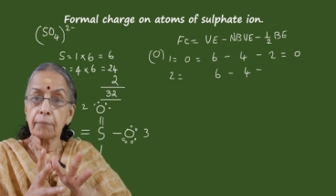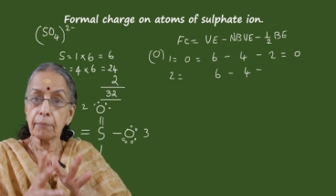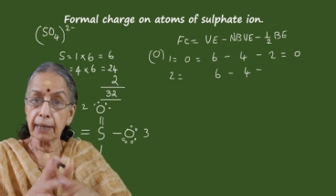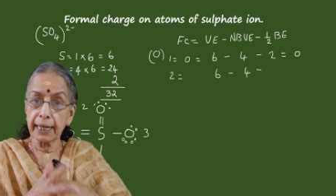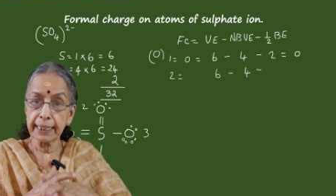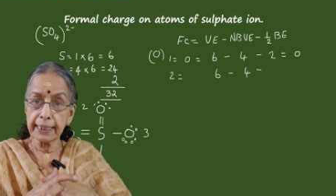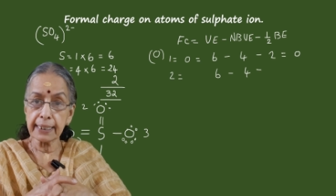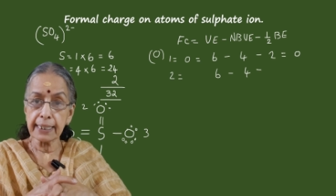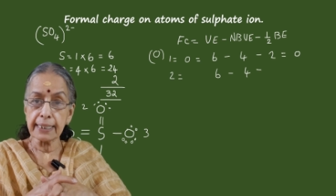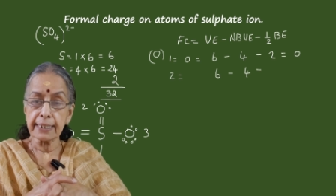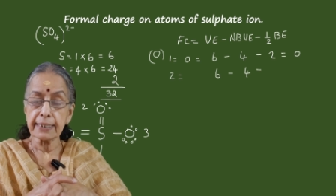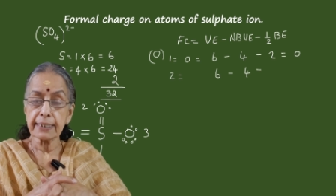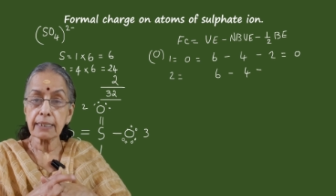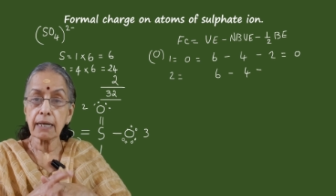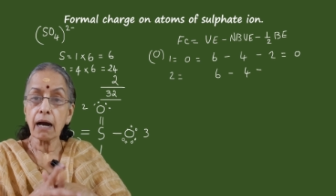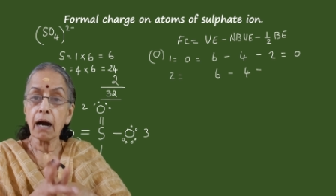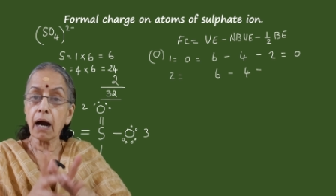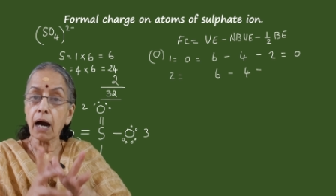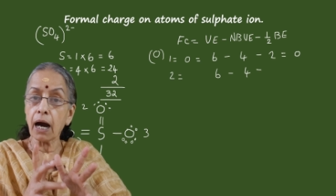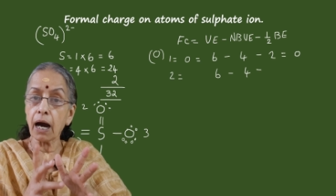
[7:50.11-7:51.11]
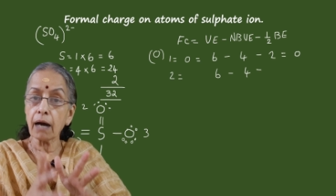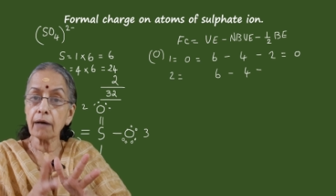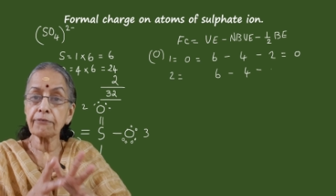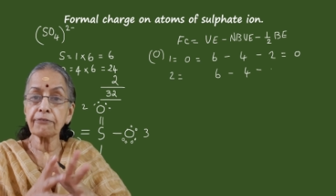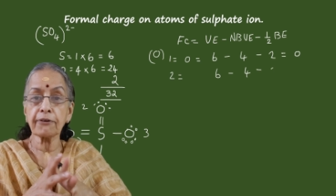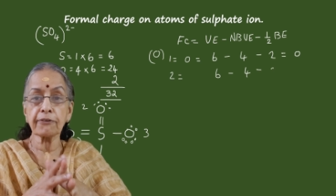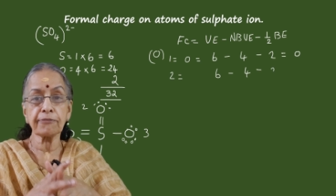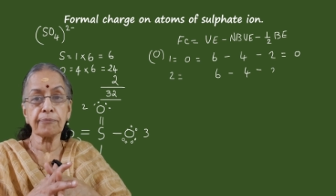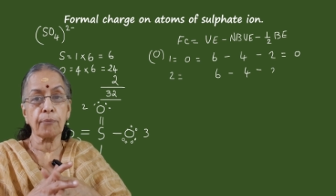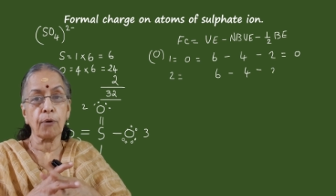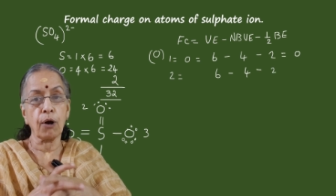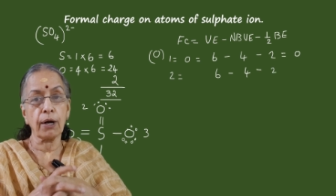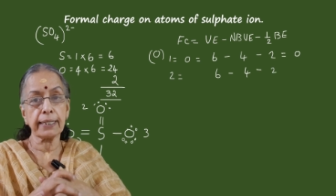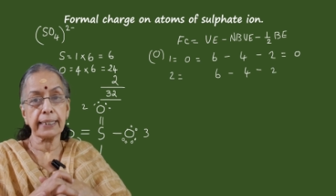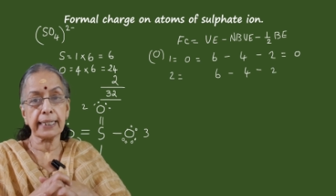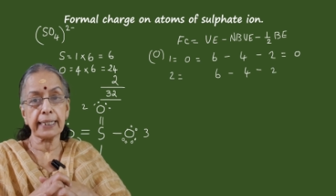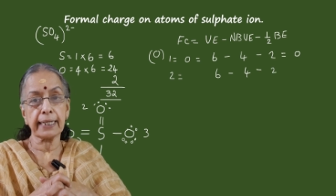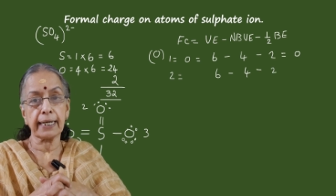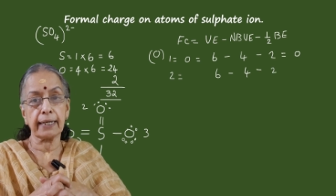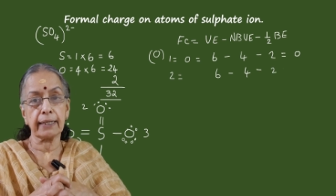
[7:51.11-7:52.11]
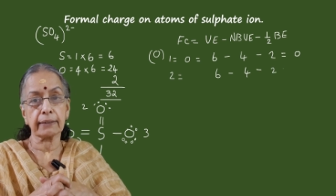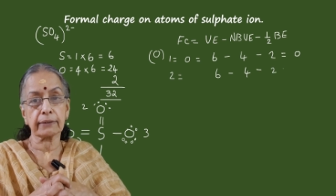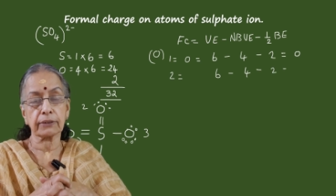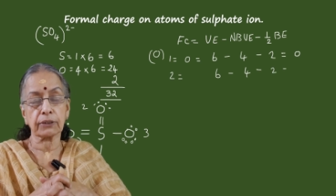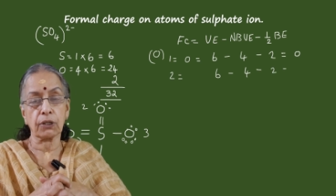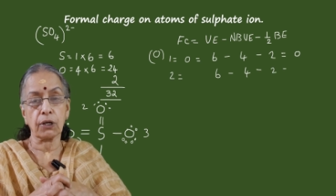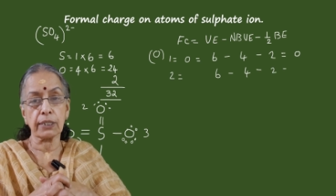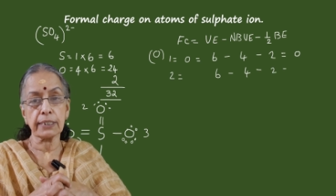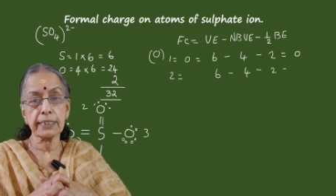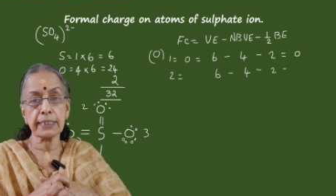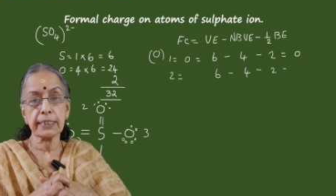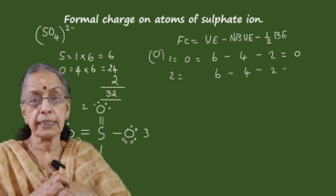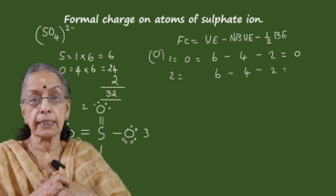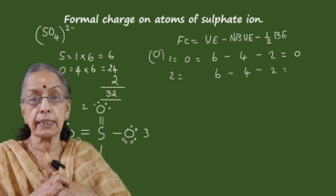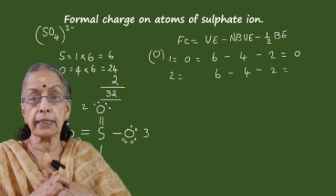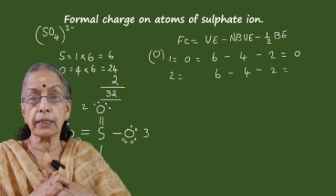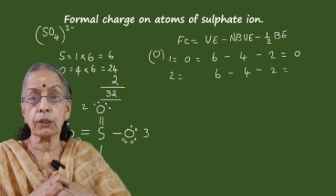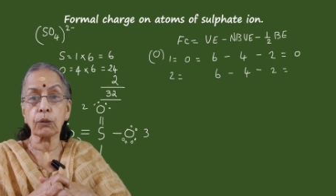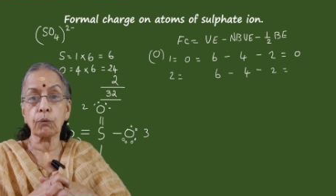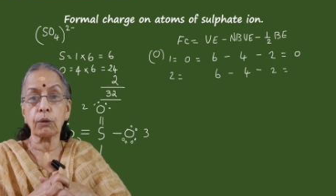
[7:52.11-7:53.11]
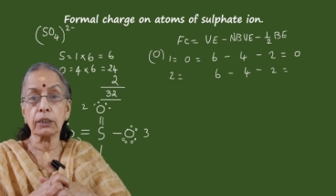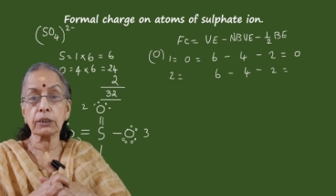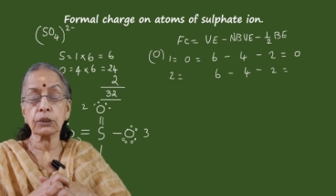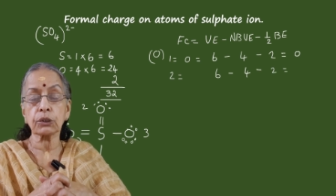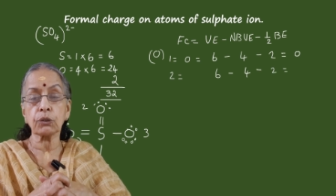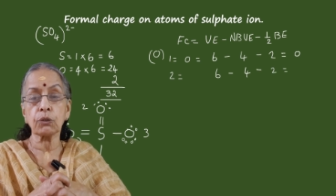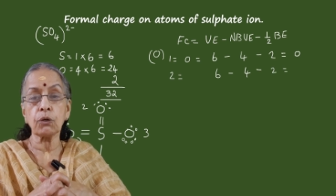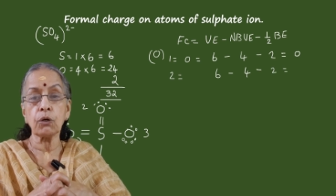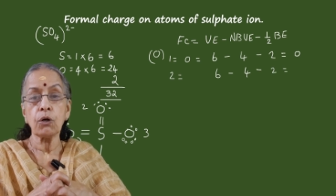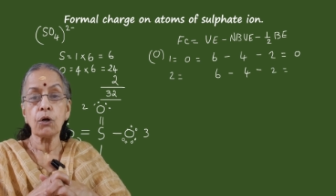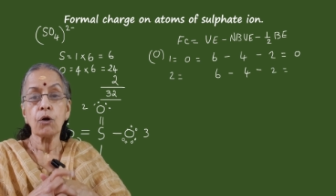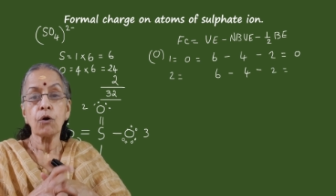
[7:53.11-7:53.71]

minus half of bonding electrons equal to